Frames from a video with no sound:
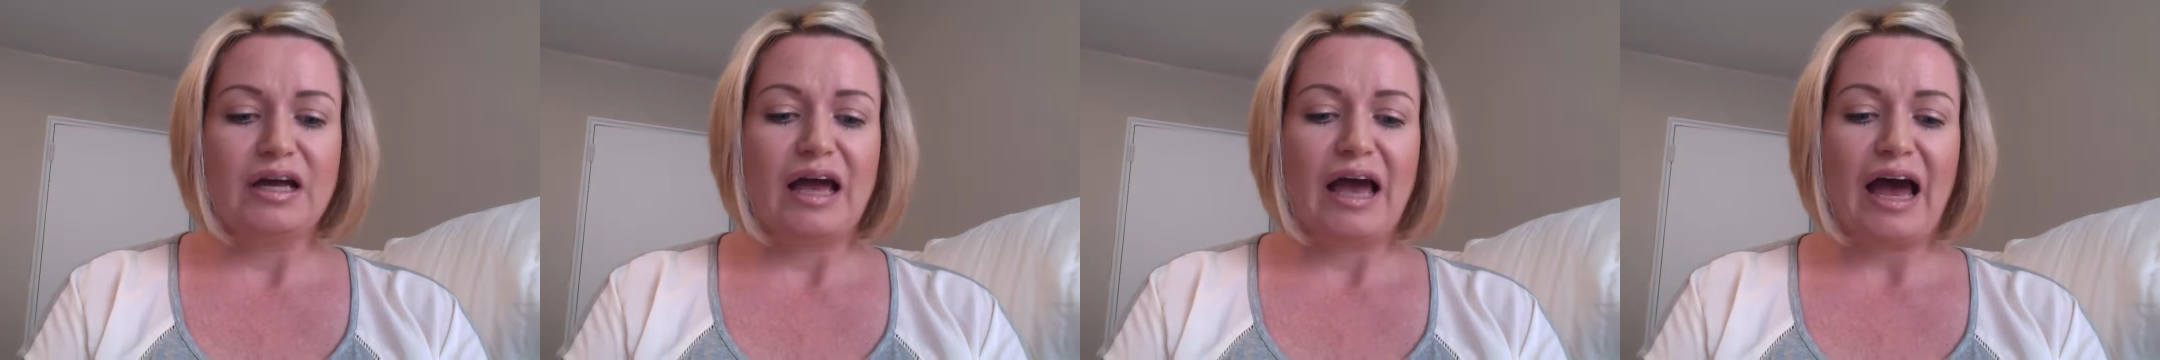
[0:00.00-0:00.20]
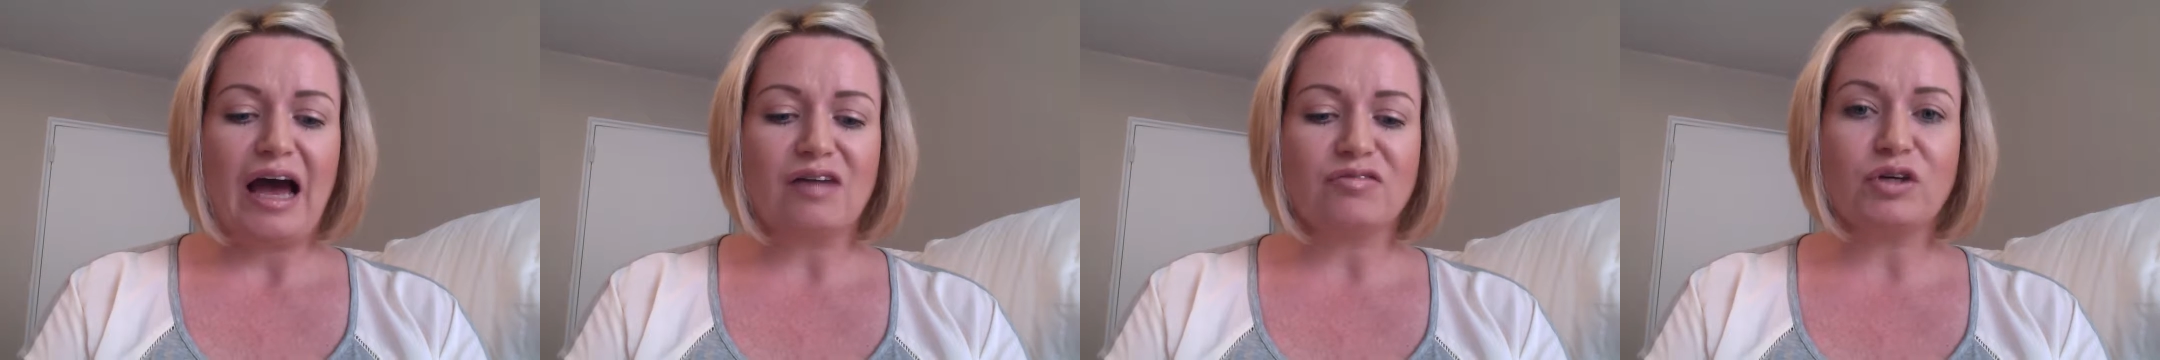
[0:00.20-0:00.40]

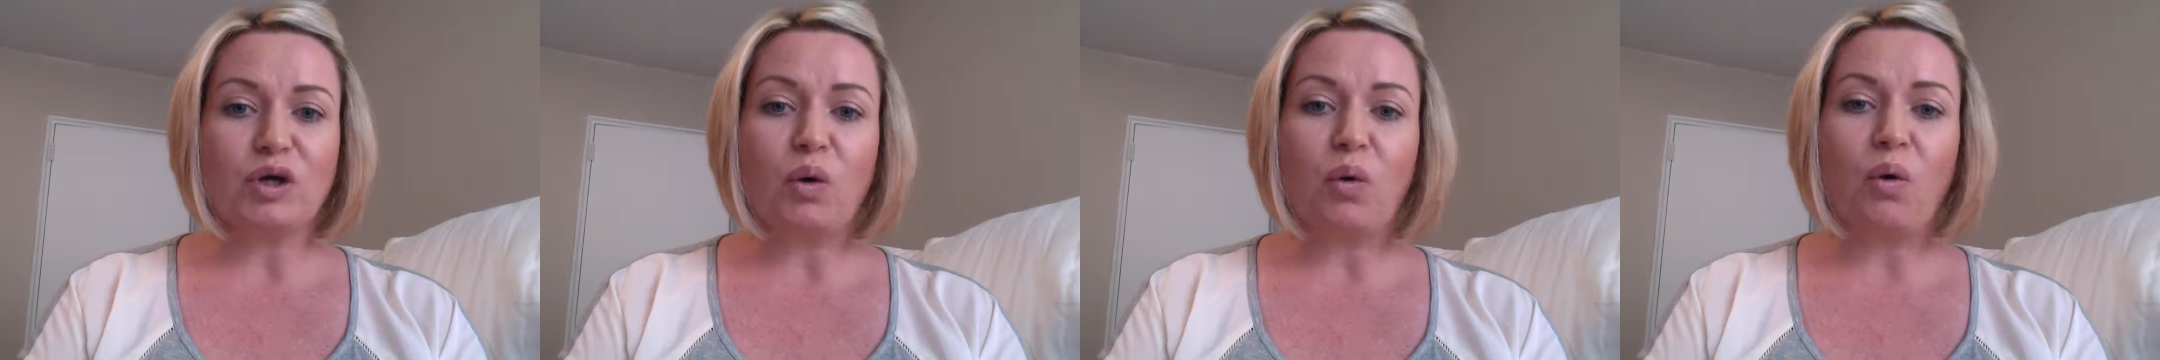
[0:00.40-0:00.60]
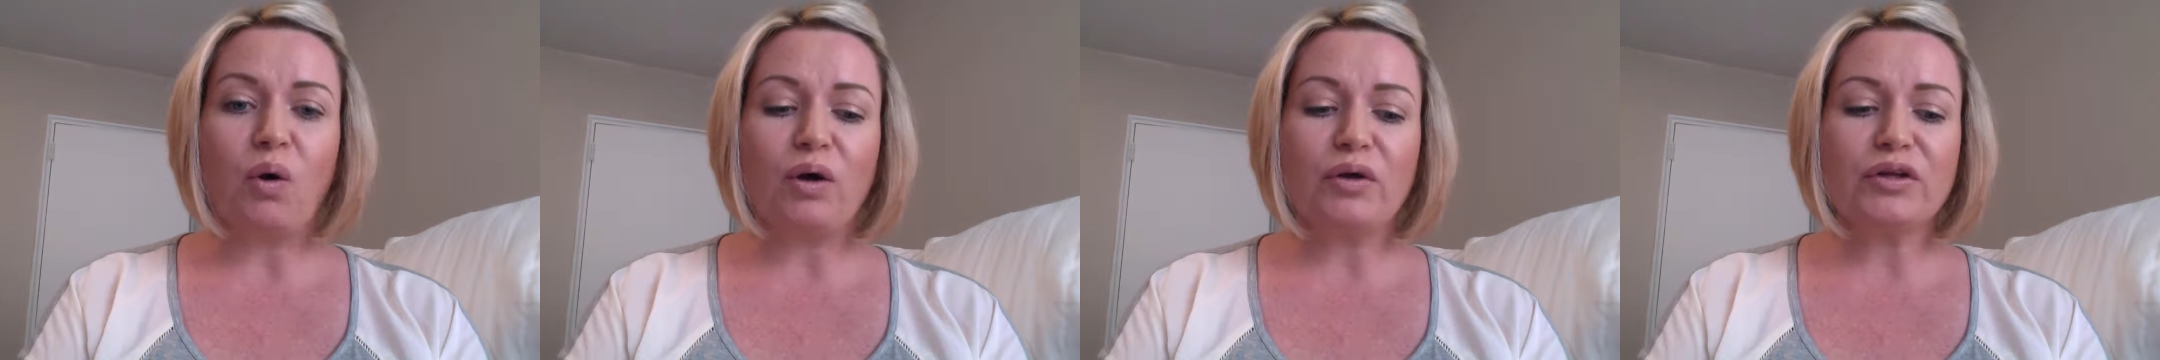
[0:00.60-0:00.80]
Having
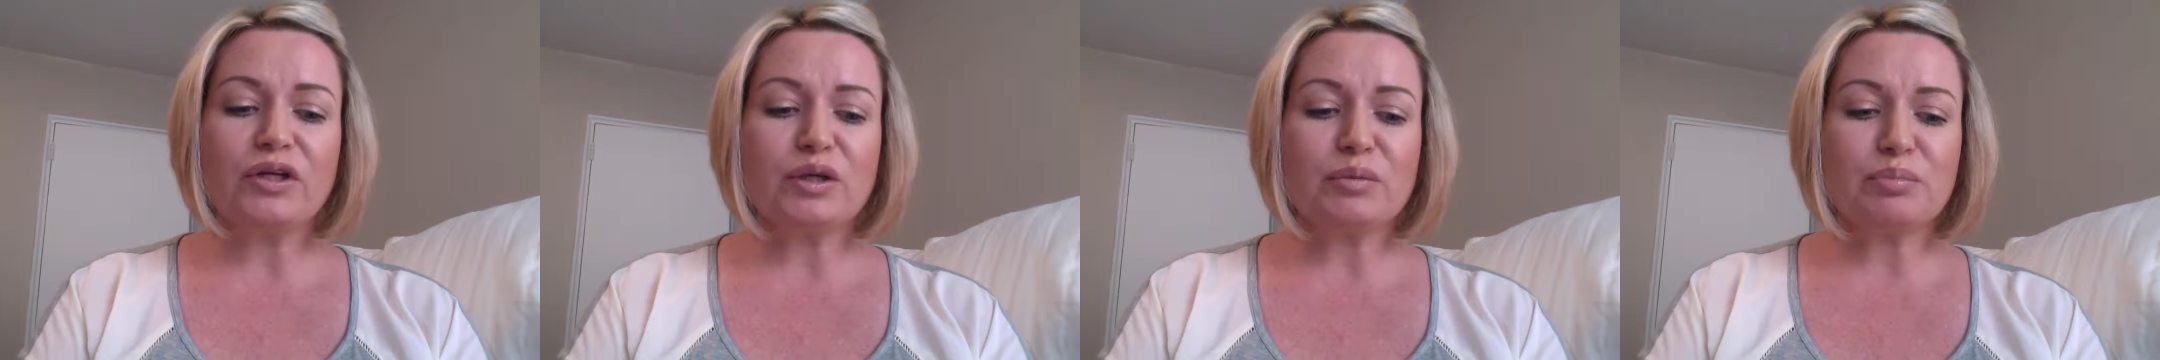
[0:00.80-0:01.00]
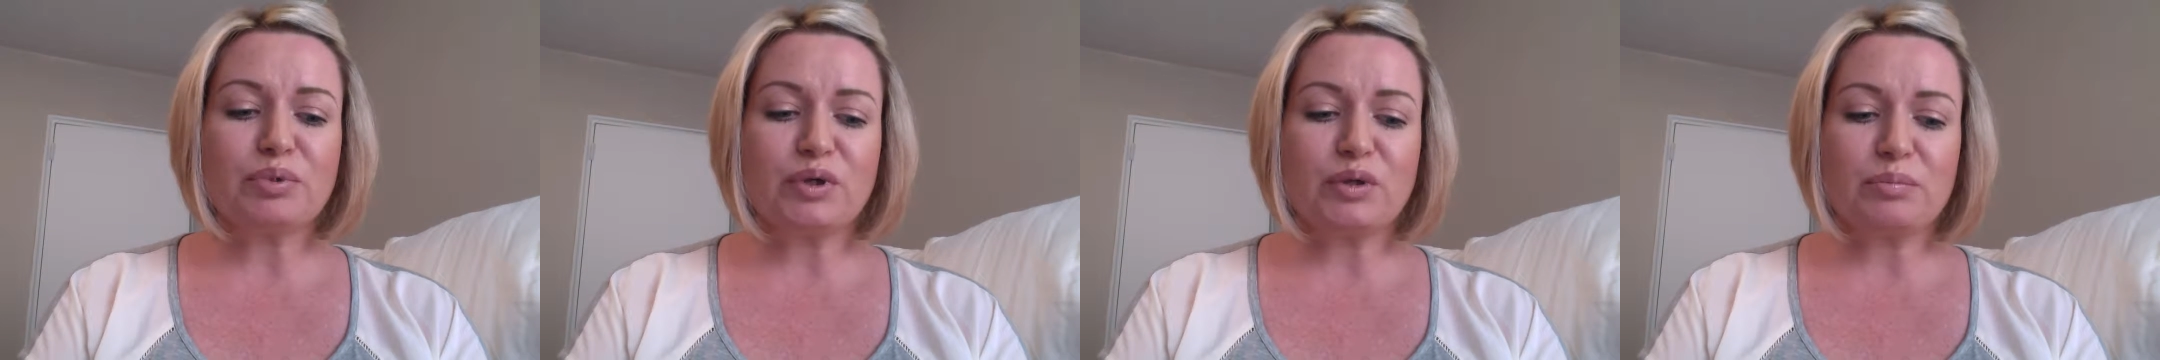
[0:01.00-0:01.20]
all the
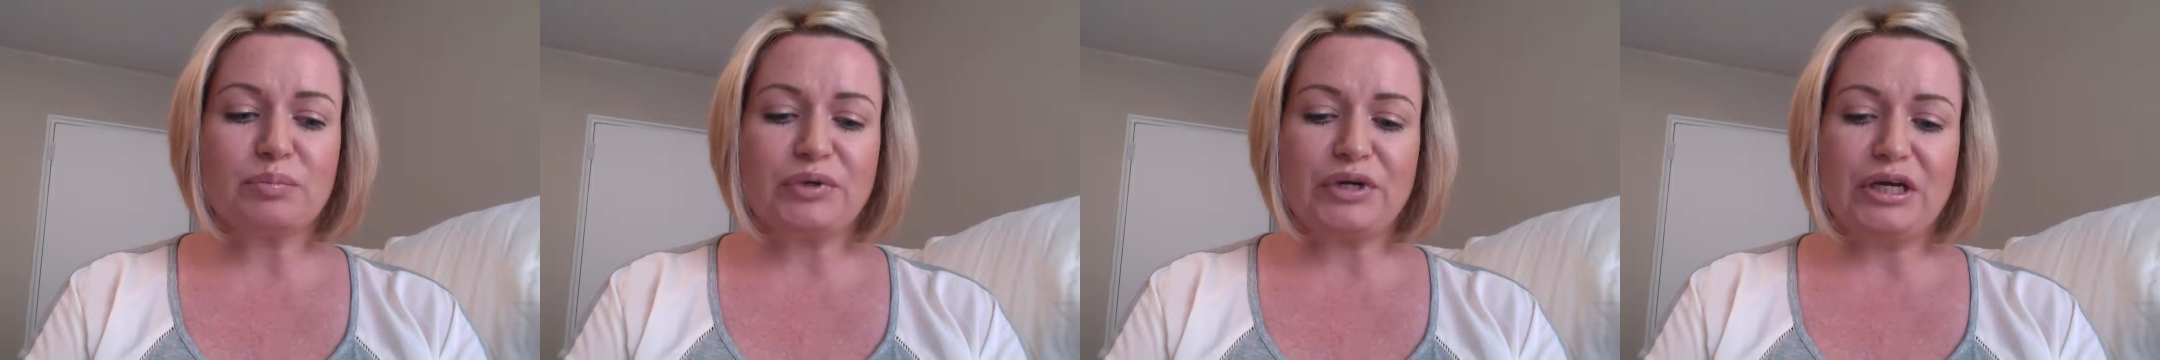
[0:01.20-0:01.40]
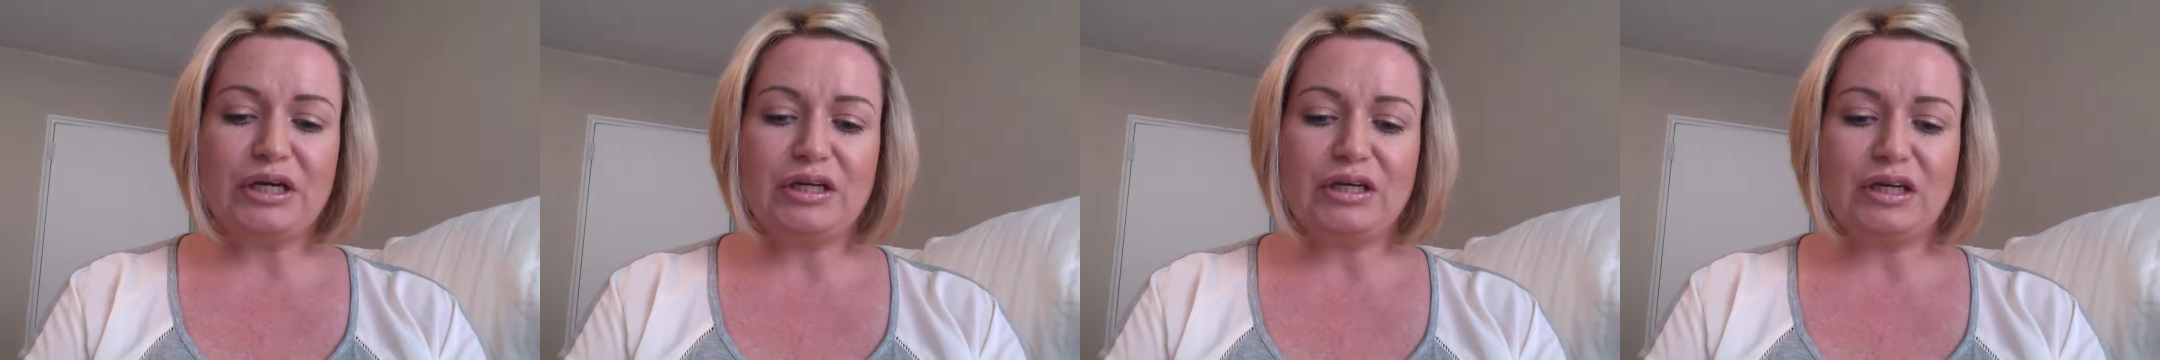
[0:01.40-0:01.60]

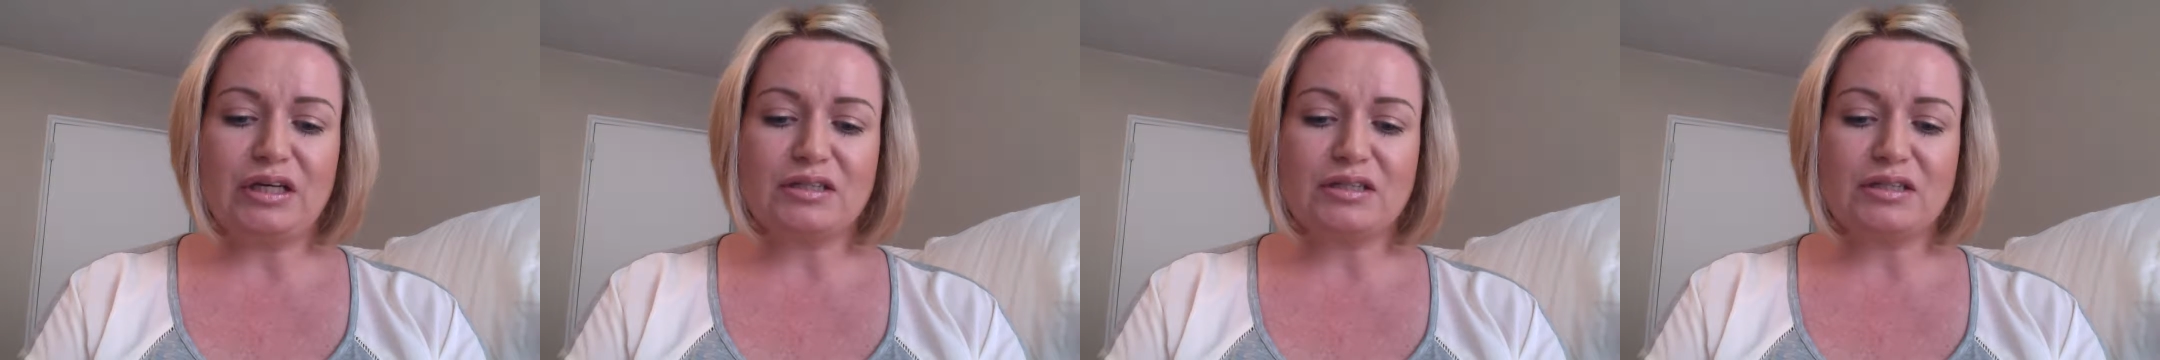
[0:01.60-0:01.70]
appropriate and